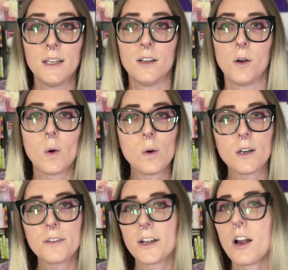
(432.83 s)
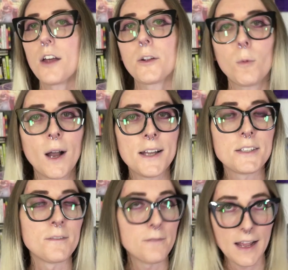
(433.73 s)
Or they're otherwise
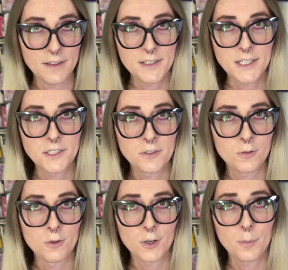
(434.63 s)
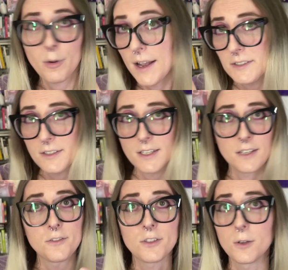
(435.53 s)
invalidated or oppressed
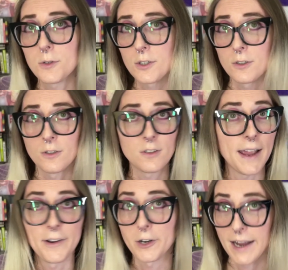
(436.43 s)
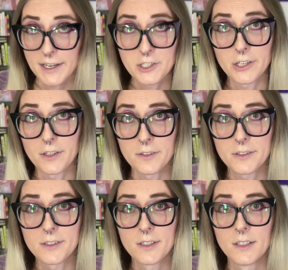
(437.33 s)
in social interactions.